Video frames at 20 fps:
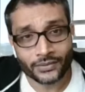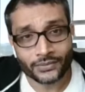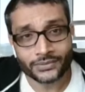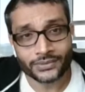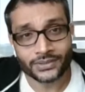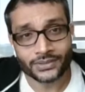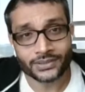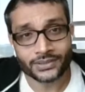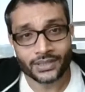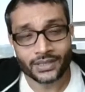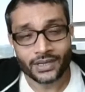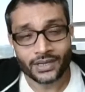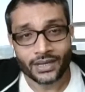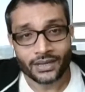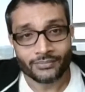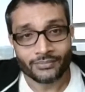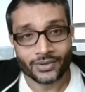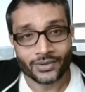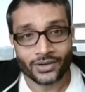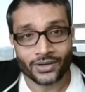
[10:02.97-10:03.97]
out
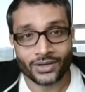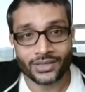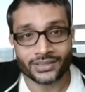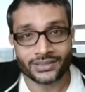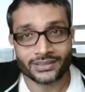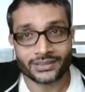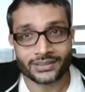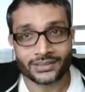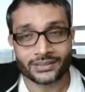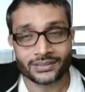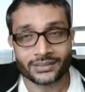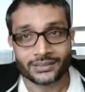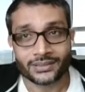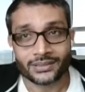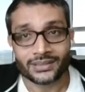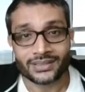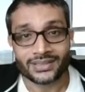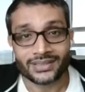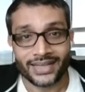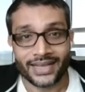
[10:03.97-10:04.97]
because
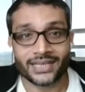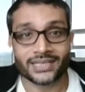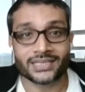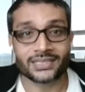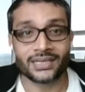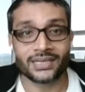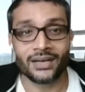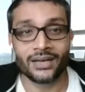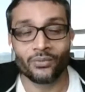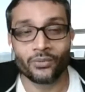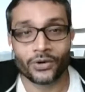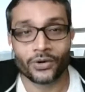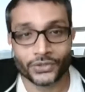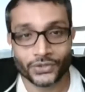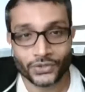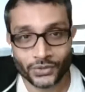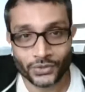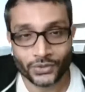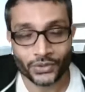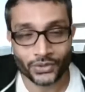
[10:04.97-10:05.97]
they still
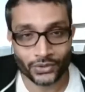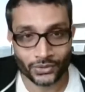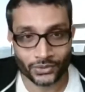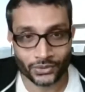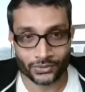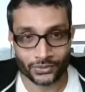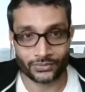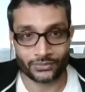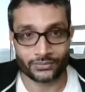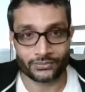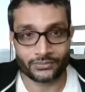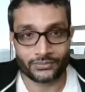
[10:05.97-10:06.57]
want to grow.